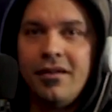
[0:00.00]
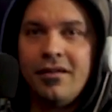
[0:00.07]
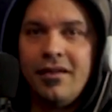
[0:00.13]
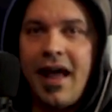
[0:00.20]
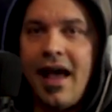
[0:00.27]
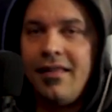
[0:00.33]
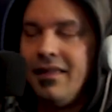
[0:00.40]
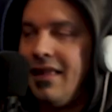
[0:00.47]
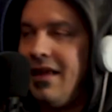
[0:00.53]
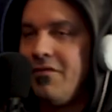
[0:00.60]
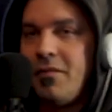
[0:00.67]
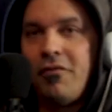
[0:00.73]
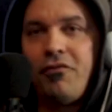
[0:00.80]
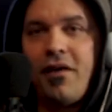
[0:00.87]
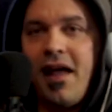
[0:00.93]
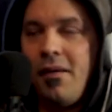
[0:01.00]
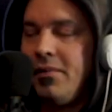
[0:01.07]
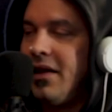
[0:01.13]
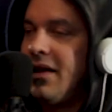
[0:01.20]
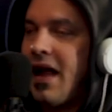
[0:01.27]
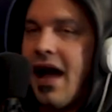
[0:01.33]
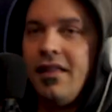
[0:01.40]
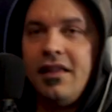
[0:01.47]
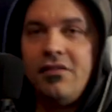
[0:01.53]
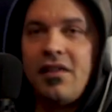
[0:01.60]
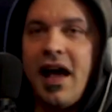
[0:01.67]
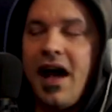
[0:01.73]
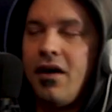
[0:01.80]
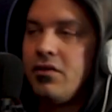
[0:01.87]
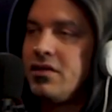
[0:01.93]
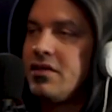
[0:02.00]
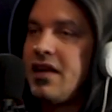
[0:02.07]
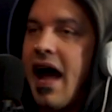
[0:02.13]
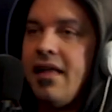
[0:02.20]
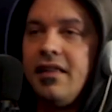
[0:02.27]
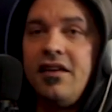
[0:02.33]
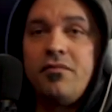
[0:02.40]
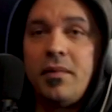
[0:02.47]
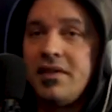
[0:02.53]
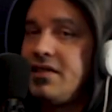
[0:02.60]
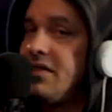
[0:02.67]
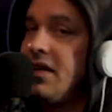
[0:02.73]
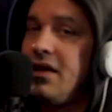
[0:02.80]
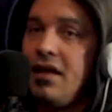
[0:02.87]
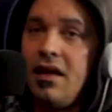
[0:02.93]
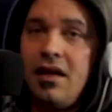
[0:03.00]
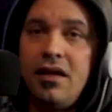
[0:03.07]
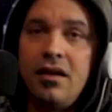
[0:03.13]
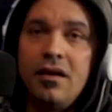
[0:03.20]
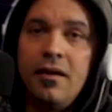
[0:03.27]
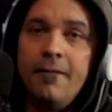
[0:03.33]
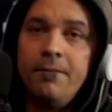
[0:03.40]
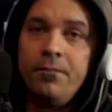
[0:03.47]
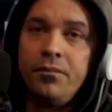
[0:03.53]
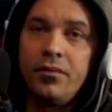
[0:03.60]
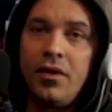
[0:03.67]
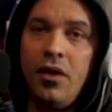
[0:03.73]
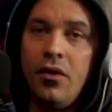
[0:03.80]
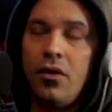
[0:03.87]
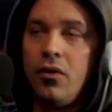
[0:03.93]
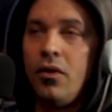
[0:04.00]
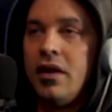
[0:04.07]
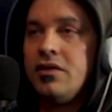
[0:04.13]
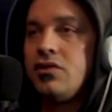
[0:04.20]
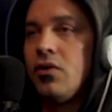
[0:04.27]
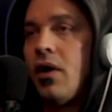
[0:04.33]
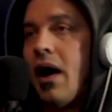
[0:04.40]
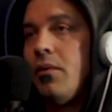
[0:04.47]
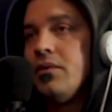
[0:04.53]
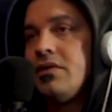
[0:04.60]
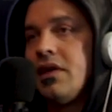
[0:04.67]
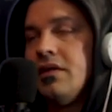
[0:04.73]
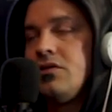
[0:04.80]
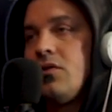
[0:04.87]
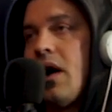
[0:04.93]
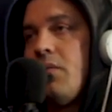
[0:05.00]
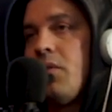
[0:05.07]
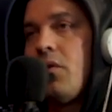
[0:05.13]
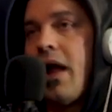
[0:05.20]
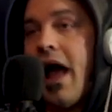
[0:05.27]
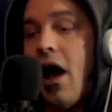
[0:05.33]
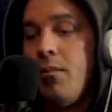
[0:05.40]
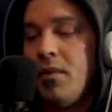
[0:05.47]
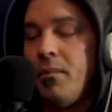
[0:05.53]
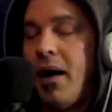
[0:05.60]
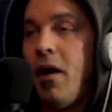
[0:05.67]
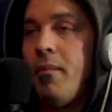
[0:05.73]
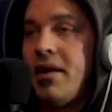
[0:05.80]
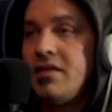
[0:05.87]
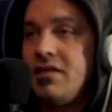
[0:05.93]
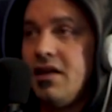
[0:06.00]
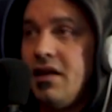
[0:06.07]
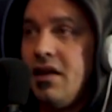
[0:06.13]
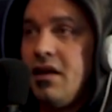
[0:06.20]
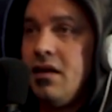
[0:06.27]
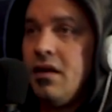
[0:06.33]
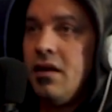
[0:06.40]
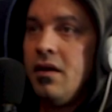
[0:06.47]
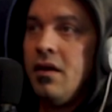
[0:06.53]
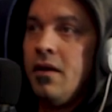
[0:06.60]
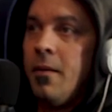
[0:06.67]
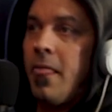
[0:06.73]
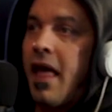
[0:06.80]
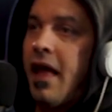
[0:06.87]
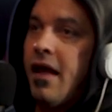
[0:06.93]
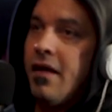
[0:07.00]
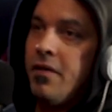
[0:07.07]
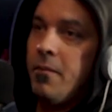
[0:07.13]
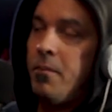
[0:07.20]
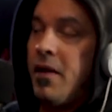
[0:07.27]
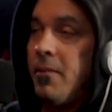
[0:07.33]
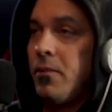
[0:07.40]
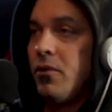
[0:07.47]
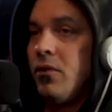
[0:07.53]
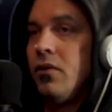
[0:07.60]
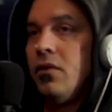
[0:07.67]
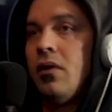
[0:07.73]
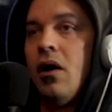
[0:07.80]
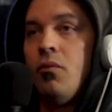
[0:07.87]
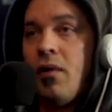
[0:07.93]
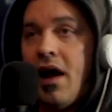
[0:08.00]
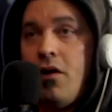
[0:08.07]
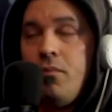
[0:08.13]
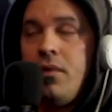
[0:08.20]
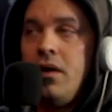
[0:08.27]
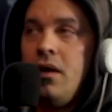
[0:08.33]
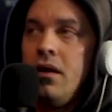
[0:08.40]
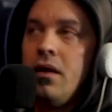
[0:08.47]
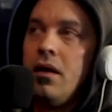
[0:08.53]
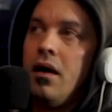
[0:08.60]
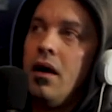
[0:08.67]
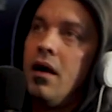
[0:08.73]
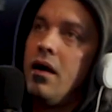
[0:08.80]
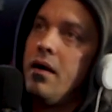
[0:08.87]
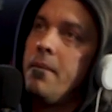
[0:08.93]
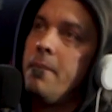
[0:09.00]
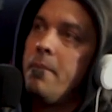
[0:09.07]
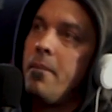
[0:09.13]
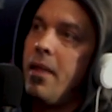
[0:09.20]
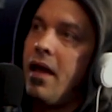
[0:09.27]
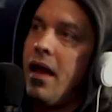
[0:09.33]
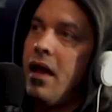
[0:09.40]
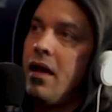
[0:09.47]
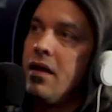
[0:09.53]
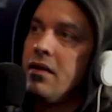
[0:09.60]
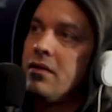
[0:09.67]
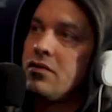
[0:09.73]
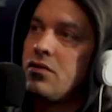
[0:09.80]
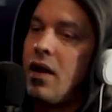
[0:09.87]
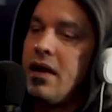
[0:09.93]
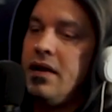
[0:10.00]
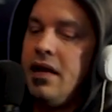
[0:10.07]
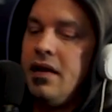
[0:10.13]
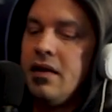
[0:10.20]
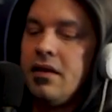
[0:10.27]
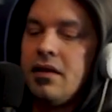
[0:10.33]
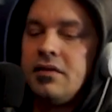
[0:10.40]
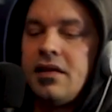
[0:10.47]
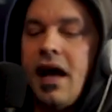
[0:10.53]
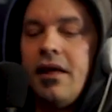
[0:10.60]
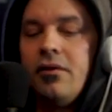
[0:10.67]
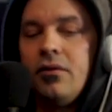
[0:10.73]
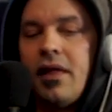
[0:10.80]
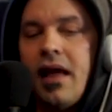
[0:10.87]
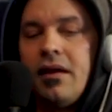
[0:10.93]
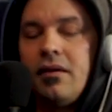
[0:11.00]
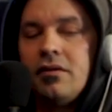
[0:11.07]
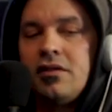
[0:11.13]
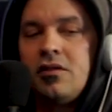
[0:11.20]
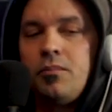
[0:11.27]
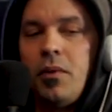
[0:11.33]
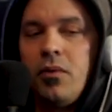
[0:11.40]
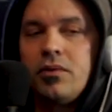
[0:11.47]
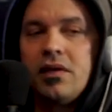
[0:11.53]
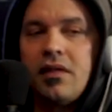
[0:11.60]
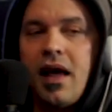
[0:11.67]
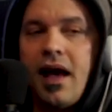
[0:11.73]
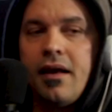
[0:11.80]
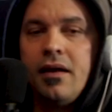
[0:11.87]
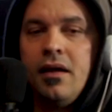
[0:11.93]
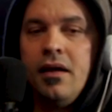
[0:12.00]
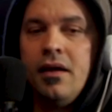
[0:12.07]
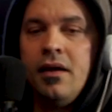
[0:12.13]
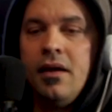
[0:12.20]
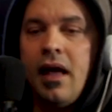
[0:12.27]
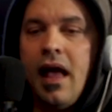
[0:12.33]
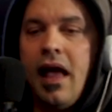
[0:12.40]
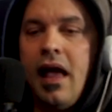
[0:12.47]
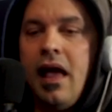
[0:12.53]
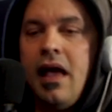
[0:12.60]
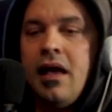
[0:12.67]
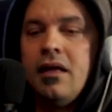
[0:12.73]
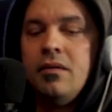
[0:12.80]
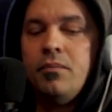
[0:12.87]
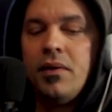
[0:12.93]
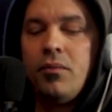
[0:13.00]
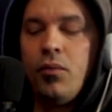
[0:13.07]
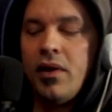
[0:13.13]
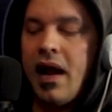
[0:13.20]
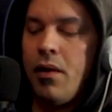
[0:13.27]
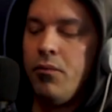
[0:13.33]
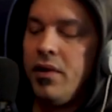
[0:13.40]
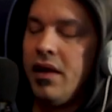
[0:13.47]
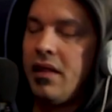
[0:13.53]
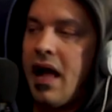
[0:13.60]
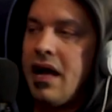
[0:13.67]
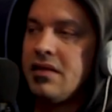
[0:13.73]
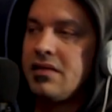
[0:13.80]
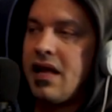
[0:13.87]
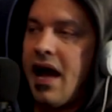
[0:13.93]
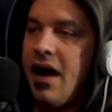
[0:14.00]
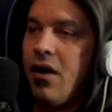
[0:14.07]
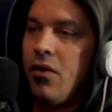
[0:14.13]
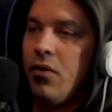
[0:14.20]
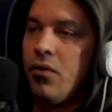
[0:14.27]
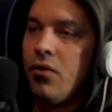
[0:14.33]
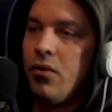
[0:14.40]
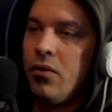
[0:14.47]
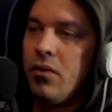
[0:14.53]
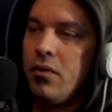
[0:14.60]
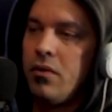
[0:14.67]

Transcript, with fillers: not right. leave my family, not leave the house, not leave my city. Oh, that sounds delightful. You know, and so I was, and so I wrote an album about my city and the people around me. Um, and so I needed a title that spoke to that. And but when I realized how